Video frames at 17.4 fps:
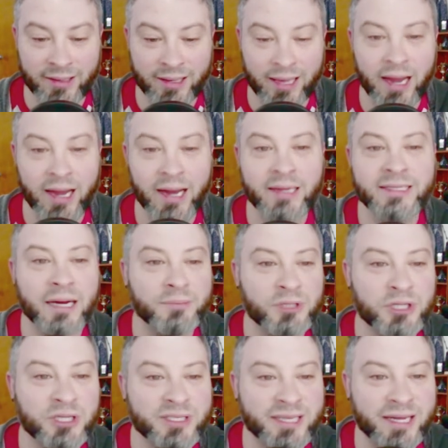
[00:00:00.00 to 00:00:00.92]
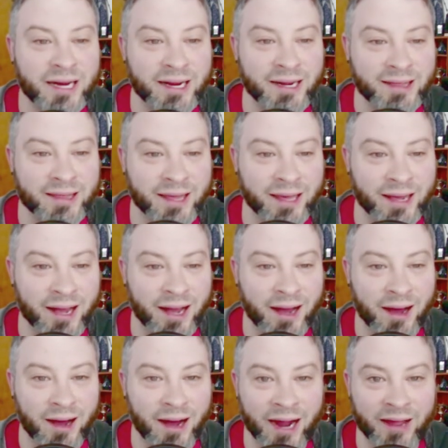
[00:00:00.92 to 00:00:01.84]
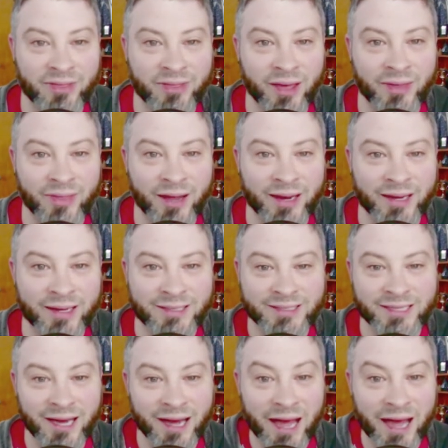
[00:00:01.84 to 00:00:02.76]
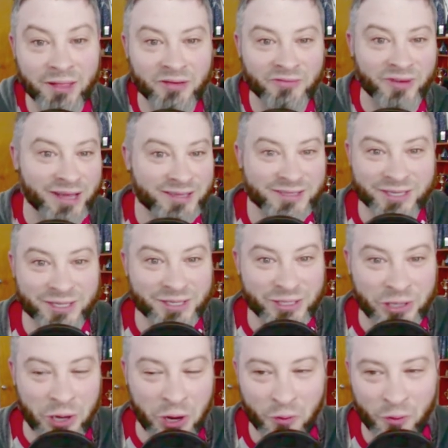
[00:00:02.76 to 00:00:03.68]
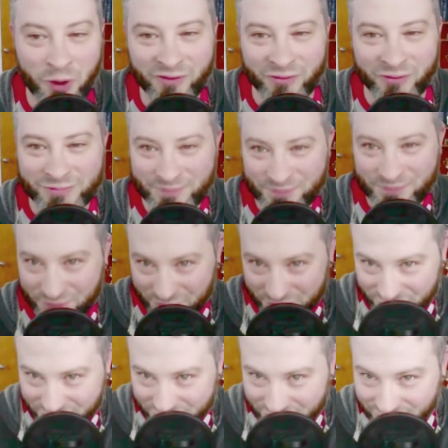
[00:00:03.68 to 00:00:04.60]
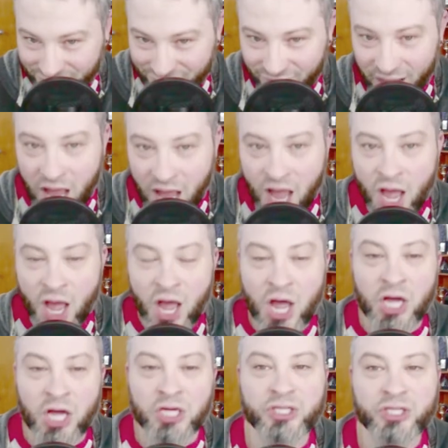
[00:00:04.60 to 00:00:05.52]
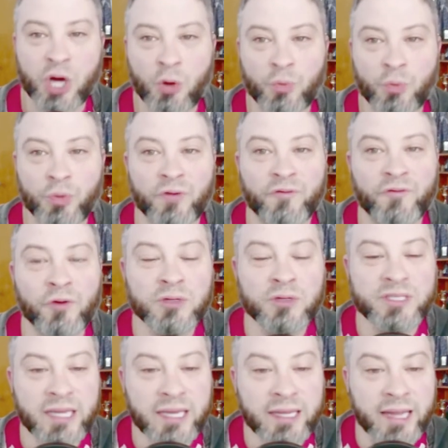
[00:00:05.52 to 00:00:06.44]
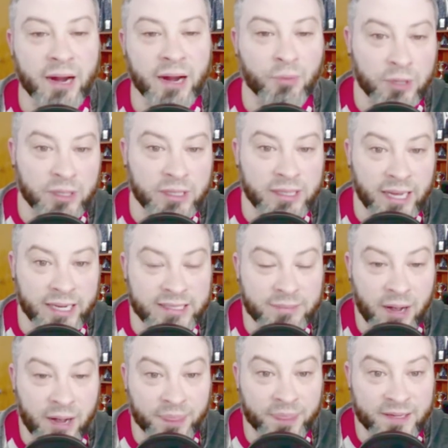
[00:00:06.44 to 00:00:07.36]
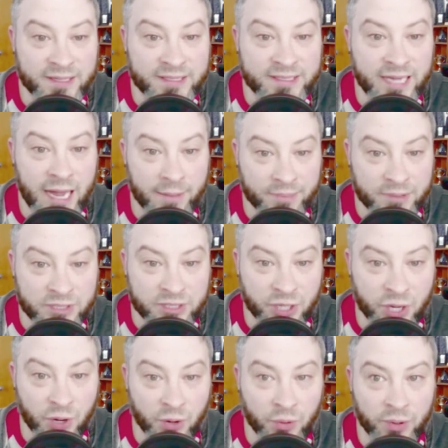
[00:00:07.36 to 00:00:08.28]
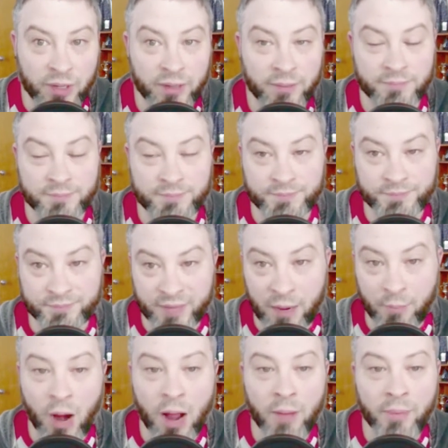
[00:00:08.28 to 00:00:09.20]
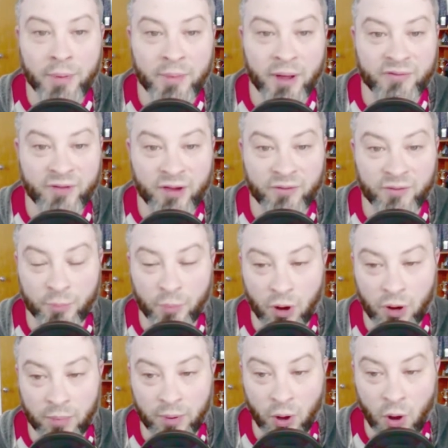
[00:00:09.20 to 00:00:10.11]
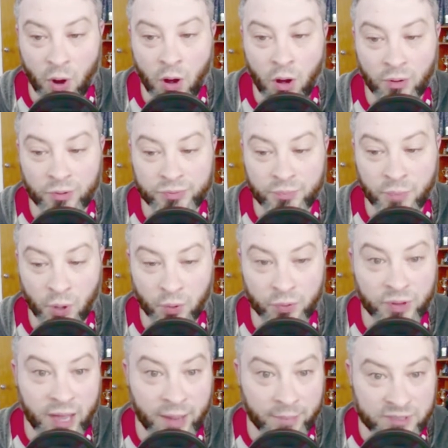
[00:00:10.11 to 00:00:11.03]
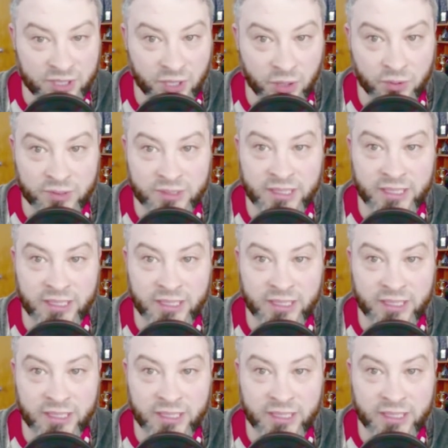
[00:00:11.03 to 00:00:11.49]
at any time she's in anything, I think that it elevates it, you know, whatever. So the first thing that I really liked about this episode and probably my favorite part about both episodes